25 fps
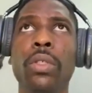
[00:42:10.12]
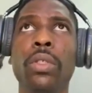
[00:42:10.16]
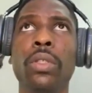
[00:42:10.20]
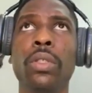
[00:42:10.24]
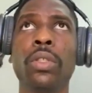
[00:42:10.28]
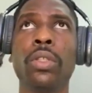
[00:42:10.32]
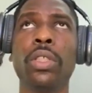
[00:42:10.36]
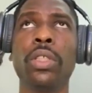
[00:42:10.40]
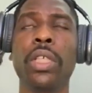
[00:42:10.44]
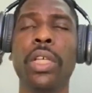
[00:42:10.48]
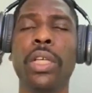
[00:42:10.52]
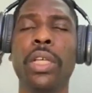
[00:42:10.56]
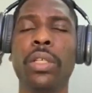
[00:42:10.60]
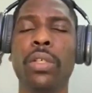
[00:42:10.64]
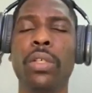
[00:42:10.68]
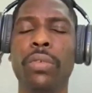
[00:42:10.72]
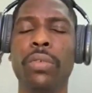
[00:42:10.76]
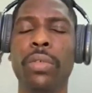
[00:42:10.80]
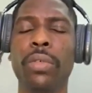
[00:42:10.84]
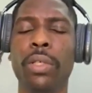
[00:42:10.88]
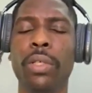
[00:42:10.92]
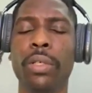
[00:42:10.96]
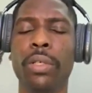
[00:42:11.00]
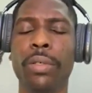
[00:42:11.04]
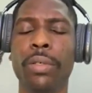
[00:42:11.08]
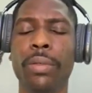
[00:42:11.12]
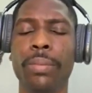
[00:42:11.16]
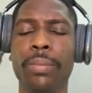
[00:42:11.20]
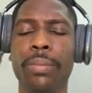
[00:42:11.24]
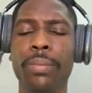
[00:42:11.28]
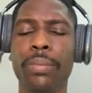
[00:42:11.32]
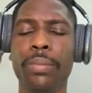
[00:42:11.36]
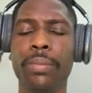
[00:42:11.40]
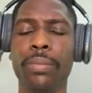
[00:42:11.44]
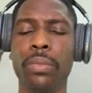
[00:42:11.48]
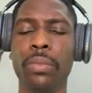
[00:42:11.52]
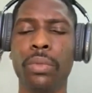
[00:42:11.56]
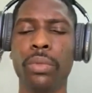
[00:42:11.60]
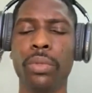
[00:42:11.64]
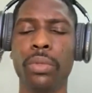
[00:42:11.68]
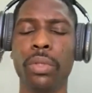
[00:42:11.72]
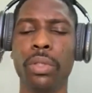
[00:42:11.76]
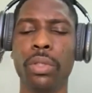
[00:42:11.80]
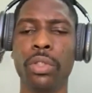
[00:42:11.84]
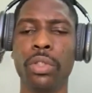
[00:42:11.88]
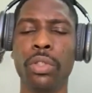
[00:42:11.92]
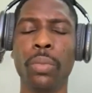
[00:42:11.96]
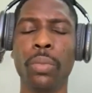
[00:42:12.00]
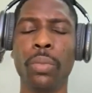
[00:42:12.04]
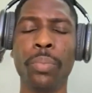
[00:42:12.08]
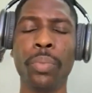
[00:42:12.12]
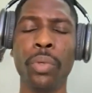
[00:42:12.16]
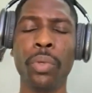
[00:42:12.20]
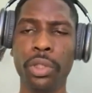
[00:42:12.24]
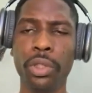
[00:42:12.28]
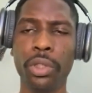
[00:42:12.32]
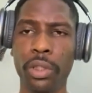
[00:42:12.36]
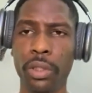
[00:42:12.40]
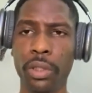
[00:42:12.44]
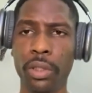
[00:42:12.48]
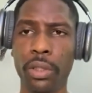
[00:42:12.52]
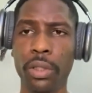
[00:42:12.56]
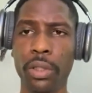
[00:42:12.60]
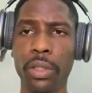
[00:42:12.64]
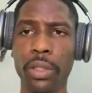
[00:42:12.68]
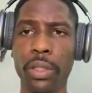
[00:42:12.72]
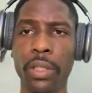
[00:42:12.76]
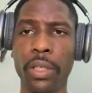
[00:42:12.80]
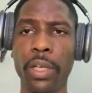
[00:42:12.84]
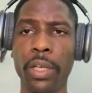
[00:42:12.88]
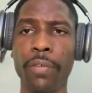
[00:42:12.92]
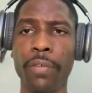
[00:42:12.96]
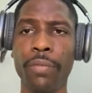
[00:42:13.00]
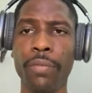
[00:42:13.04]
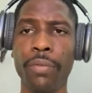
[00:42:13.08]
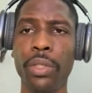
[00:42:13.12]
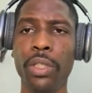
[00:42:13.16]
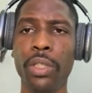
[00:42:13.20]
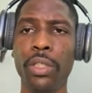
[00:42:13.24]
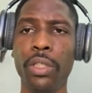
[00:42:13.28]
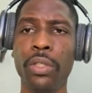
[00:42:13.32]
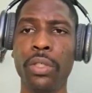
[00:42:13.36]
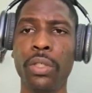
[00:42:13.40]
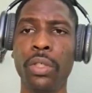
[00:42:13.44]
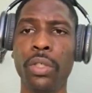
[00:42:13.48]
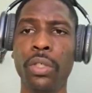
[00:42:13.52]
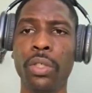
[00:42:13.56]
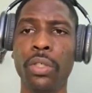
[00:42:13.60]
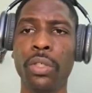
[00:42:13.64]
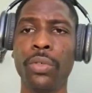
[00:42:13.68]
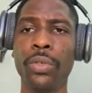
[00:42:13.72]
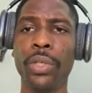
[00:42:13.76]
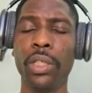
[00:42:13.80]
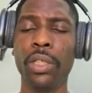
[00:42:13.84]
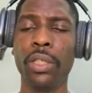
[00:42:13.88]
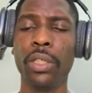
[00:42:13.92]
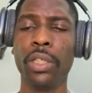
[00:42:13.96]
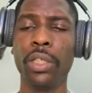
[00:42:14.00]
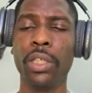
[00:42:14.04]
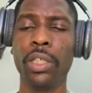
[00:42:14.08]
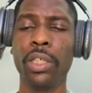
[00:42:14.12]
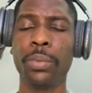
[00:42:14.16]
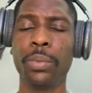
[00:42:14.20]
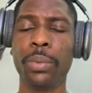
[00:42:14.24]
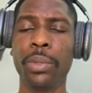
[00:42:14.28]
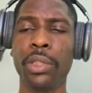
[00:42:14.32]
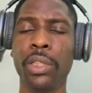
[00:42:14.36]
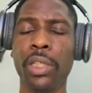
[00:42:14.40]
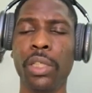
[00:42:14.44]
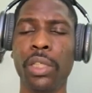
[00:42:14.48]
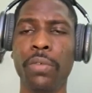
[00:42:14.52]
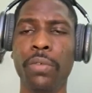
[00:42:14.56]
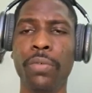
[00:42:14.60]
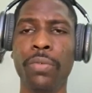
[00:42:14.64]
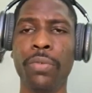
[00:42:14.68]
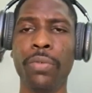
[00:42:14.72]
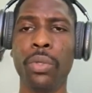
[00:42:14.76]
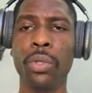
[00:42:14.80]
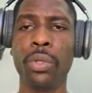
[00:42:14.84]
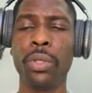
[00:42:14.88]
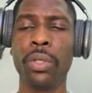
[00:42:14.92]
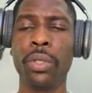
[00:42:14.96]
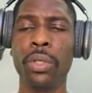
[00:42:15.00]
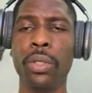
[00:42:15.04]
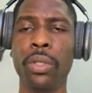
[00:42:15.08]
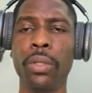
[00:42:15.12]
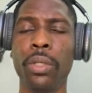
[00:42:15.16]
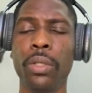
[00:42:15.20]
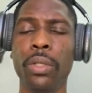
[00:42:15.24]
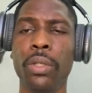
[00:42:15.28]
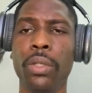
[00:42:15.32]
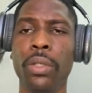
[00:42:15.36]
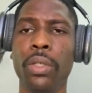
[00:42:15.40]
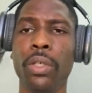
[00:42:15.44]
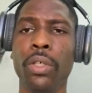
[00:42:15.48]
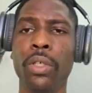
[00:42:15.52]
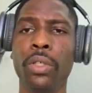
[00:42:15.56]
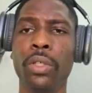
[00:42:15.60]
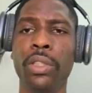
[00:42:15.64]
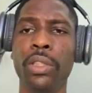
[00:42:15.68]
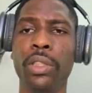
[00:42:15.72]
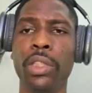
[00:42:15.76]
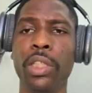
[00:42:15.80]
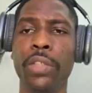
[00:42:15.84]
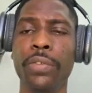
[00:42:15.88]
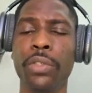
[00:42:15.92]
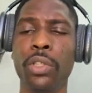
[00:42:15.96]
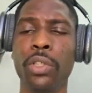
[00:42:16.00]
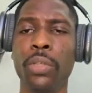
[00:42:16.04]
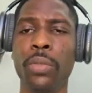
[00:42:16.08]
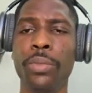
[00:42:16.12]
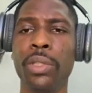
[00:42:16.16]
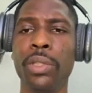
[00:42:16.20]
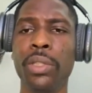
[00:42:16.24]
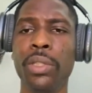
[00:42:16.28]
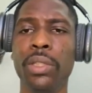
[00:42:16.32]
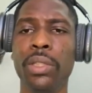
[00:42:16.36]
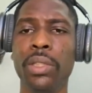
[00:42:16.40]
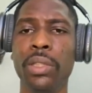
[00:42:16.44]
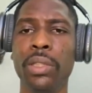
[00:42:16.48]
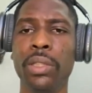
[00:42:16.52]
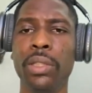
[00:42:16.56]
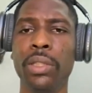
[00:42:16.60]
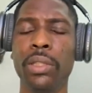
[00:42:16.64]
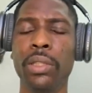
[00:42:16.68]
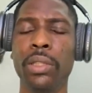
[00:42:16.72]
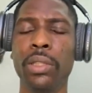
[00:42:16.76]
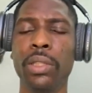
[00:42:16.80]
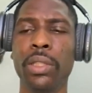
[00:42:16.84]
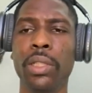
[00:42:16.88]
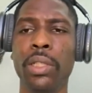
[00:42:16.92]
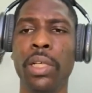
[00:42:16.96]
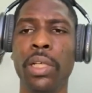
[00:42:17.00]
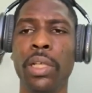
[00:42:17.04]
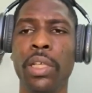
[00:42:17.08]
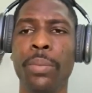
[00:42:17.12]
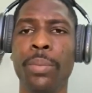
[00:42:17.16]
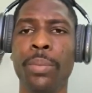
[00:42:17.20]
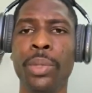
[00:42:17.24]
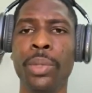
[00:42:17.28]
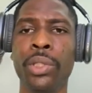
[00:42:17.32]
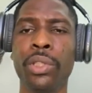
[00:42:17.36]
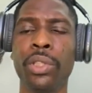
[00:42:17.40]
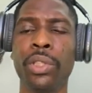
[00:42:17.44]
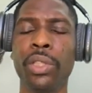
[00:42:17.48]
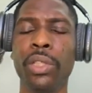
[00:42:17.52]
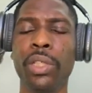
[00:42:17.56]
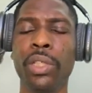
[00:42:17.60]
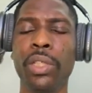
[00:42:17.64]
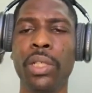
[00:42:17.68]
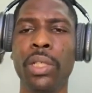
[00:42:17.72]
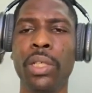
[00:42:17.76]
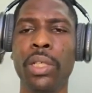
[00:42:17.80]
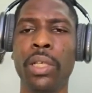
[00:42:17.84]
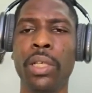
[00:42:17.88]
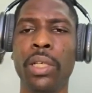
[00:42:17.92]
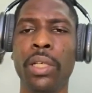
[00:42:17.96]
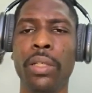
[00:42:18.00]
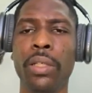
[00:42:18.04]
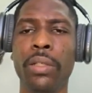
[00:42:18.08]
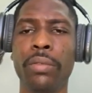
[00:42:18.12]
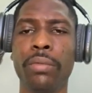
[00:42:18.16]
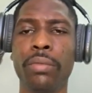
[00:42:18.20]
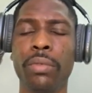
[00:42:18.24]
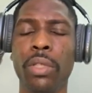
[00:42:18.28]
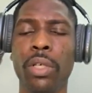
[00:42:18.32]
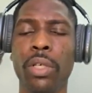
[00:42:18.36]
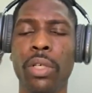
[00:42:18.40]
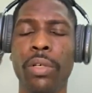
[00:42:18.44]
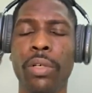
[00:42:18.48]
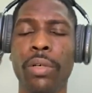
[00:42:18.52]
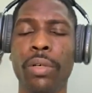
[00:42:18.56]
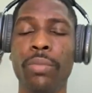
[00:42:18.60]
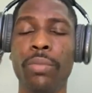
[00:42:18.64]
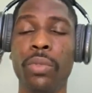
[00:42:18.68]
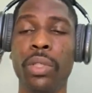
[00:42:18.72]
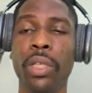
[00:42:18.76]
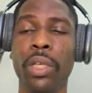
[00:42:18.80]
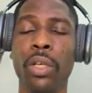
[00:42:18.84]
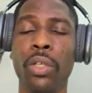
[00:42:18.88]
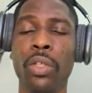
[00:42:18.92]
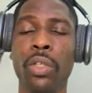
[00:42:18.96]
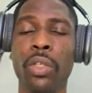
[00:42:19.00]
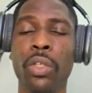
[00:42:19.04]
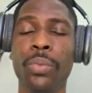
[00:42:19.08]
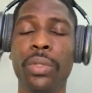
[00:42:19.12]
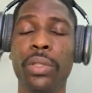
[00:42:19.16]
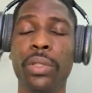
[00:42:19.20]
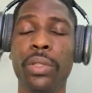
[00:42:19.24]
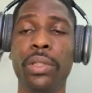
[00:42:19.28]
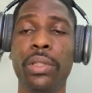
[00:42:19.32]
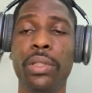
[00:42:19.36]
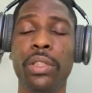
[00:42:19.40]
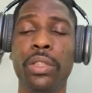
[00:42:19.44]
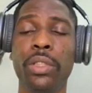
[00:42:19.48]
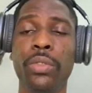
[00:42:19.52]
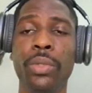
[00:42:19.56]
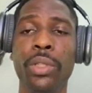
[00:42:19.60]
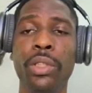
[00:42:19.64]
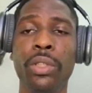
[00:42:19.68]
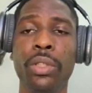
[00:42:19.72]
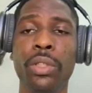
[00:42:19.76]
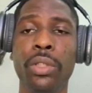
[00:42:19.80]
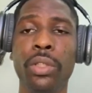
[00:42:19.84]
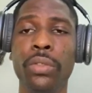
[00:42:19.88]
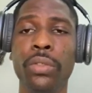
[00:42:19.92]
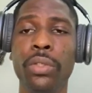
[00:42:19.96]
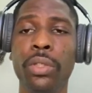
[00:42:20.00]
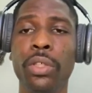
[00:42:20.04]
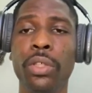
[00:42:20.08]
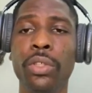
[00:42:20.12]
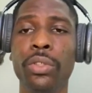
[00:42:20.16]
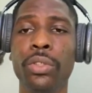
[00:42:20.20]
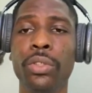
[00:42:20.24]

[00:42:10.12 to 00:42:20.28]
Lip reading: this kind of support have really done greatly, especially for underserved communities. Like I mentioned earlier, with the economic situation of the country,